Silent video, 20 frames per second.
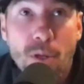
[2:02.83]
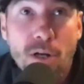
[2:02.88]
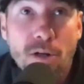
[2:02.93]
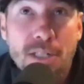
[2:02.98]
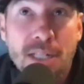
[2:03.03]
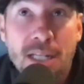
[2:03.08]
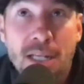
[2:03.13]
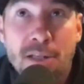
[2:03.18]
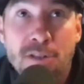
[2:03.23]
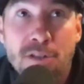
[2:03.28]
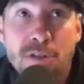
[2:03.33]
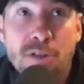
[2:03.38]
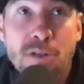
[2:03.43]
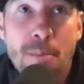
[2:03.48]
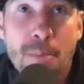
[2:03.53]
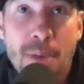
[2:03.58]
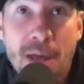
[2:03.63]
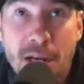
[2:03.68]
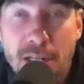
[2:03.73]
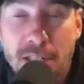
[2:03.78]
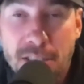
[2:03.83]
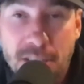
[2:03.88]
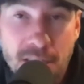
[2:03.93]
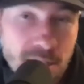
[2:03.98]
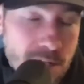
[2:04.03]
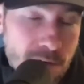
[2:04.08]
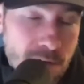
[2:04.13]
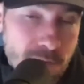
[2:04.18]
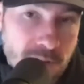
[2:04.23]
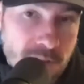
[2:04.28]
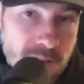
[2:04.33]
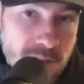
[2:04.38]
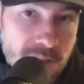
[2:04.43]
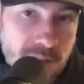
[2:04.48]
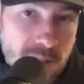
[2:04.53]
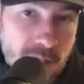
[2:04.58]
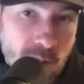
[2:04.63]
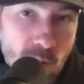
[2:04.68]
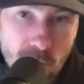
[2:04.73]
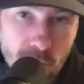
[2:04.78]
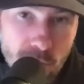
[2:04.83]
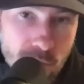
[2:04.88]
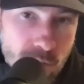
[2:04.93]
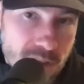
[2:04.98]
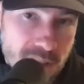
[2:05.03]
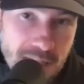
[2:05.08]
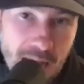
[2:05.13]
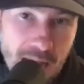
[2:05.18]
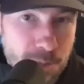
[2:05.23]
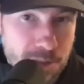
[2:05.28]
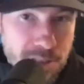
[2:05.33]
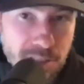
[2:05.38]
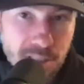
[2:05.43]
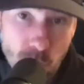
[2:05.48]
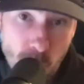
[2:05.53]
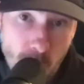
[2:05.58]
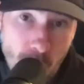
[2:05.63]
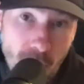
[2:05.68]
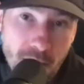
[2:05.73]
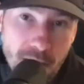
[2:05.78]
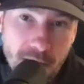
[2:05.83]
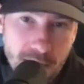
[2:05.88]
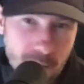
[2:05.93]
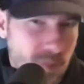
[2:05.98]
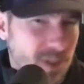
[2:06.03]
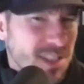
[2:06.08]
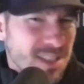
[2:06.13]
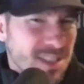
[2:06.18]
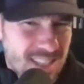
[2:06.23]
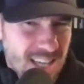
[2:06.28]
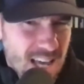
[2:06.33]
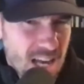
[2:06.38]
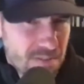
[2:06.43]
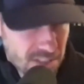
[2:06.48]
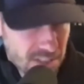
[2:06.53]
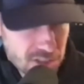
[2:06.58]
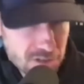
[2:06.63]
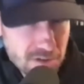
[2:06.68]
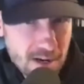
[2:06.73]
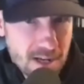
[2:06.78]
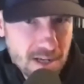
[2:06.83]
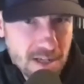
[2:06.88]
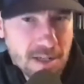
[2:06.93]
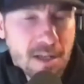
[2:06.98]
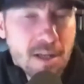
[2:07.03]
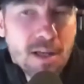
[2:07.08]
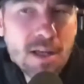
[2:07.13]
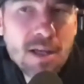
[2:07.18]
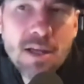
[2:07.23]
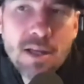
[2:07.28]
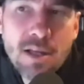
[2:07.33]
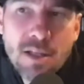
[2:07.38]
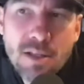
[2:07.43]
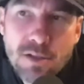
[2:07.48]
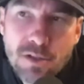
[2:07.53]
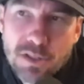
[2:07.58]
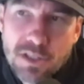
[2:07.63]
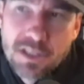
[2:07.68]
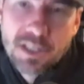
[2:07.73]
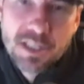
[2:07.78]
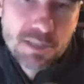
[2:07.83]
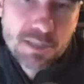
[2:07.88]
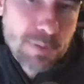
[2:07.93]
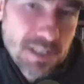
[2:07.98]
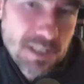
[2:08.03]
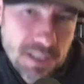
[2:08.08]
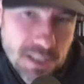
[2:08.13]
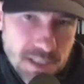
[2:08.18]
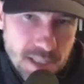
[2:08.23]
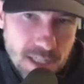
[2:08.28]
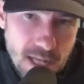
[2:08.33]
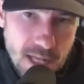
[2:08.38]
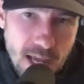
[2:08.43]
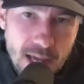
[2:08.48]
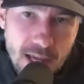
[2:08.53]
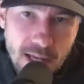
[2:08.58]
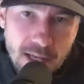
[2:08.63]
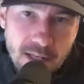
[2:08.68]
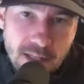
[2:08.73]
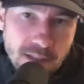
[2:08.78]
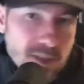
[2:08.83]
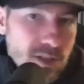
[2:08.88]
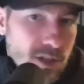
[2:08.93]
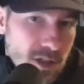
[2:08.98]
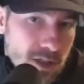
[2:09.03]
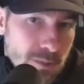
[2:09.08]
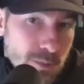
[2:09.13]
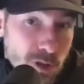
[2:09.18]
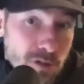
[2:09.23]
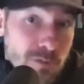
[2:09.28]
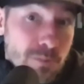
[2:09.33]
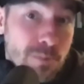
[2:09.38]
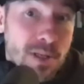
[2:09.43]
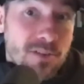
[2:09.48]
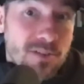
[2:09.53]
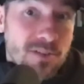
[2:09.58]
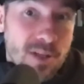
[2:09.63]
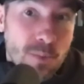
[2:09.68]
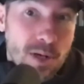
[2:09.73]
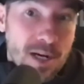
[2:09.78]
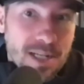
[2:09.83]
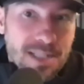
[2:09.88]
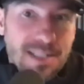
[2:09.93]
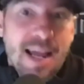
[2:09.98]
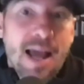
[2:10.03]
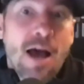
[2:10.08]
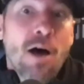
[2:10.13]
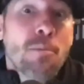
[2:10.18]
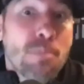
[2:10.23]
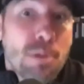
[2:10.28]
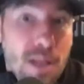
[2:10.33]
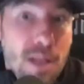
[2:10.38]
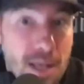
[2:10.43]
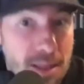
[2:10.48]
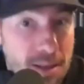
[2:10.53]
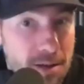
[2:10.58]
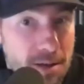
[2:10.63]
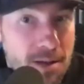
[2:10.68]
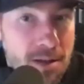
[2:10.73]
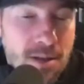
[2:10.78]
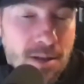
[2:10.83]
don't need to diminish the difference in order to establish equality, which is kind of a trend you see especially today in certain movements. They want to downplay the